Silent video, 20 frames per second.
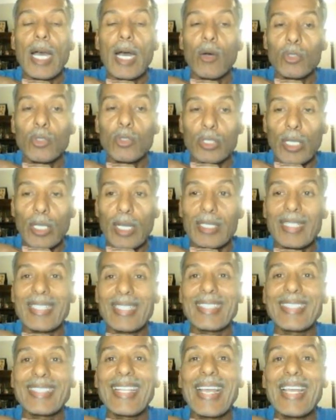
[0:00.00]
outside
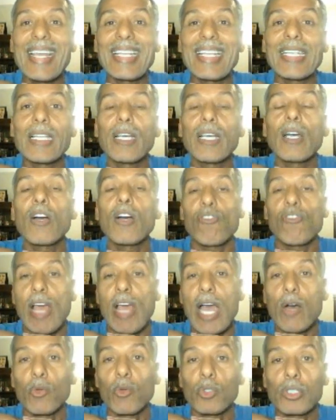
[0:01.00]
in 10
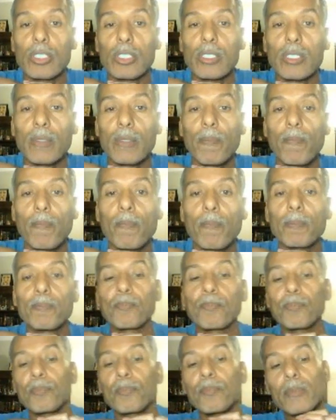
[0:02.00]
rounds?
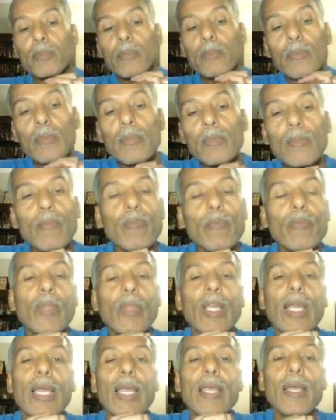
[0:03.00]

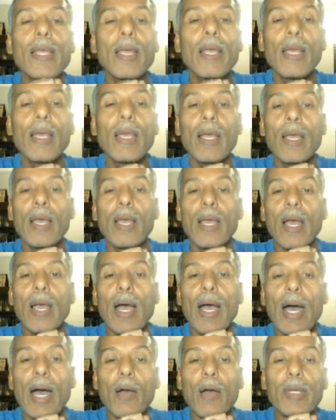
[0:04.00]
Okay.
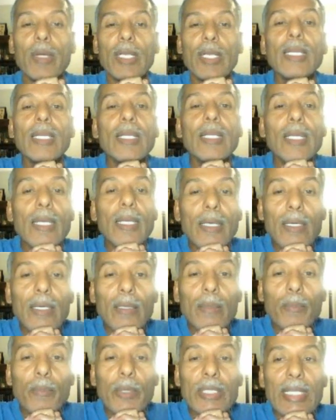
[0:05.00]
How many
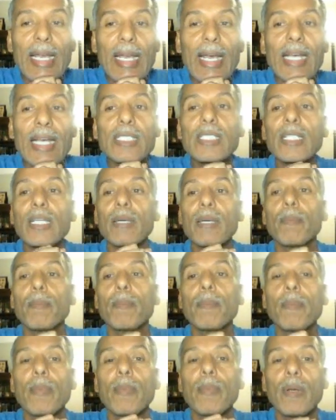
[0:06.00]

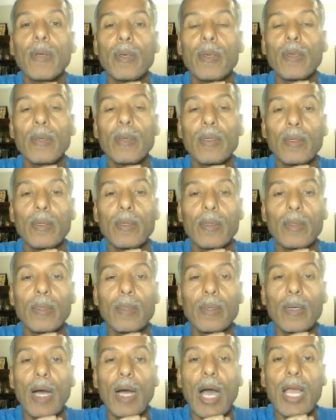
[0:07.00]
potassium
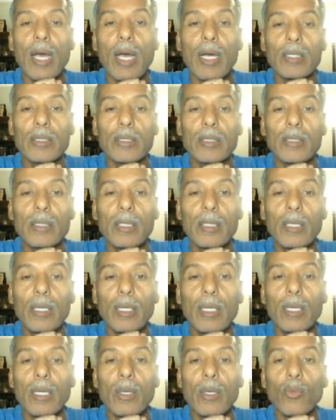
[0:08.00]
ions
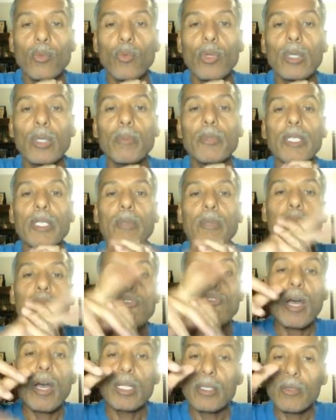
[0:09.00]
will be
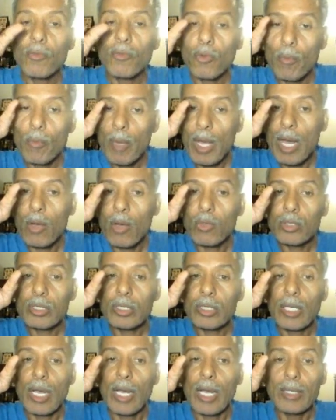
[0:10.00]
brought from
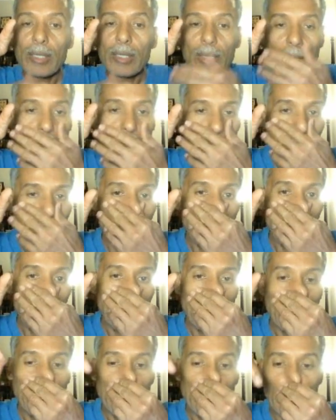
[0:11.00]
outside
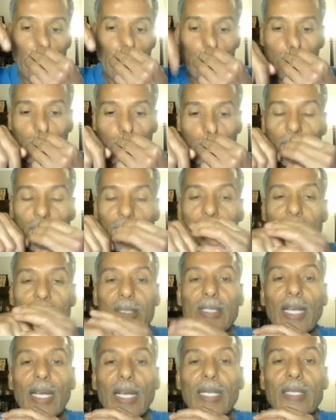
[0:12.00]
to the
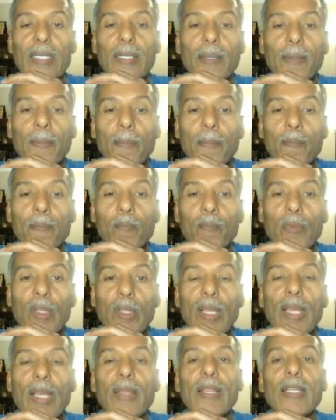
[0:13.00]
inside
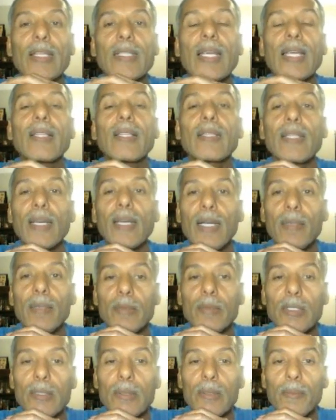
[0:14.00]
in the 10
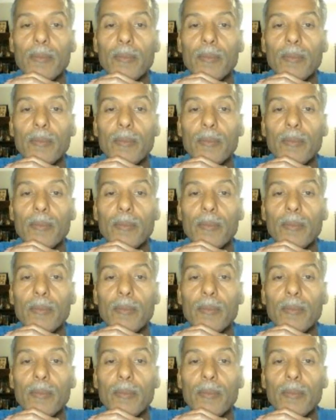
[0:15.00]
times?